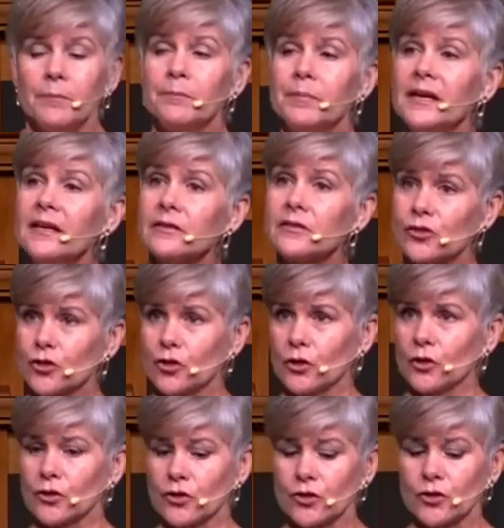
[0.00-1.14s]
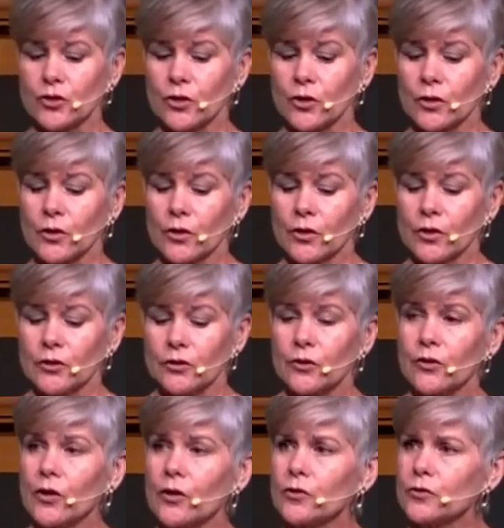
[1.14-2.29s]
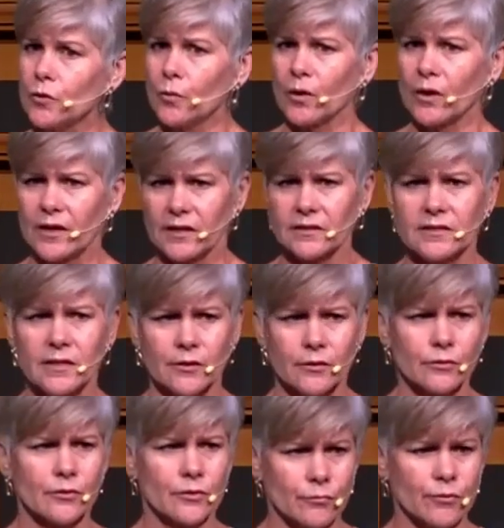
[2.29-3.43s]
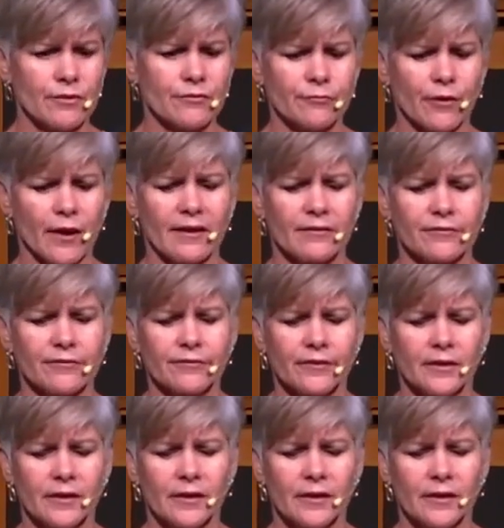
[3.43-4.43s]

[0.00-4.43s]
Be the church to those who are considered the riffraff.